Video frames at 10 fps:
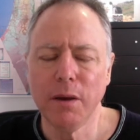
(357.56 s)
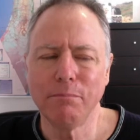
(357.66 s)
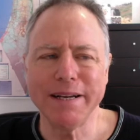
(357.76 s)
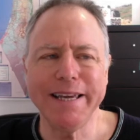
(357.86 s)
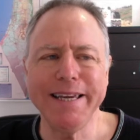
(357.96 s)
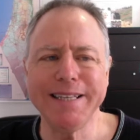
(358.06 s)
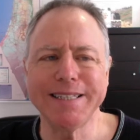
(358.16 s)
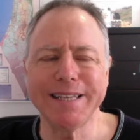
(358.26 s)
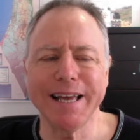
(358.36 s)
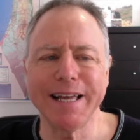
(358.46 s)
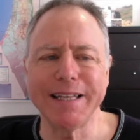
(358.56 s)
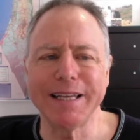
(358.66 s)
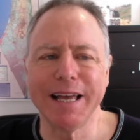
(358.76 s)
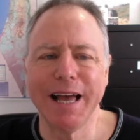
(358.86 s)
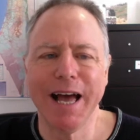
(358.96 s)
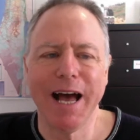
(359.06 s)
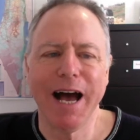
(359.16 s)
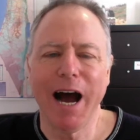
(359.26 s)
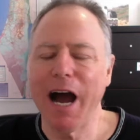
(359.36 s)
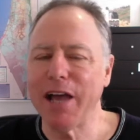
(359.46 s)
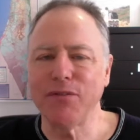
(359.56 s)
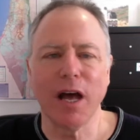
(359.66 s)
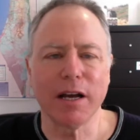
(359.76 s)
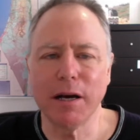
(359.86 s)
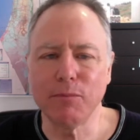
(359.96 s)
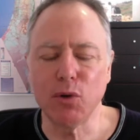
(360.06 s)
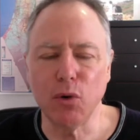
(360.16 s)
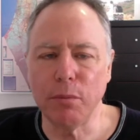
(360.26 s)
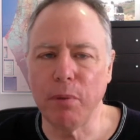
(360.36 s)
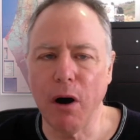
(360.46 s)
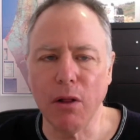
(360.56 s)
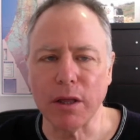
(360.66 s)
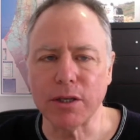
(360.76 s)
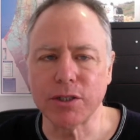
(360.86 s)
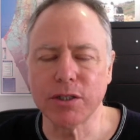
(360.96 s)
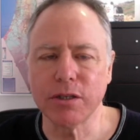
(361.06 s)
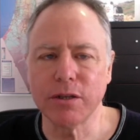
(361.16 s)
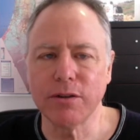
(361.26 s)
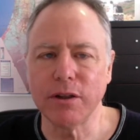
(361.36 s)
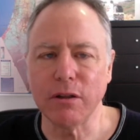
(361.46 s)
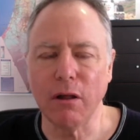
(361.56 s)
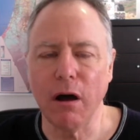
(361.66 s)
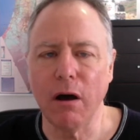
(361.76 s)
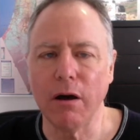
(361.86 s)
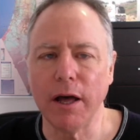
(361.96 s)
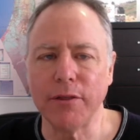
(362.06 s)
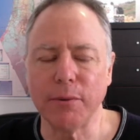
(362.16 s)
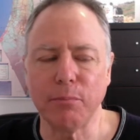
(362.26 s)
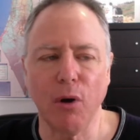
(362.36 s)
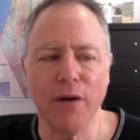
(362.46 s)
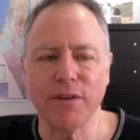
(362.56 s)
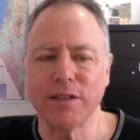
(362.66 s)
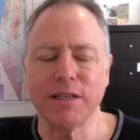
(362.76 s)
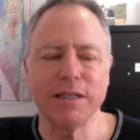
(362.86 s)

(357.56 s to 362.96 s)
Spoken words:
But he said, I have not come to abolish the law and the prophets. He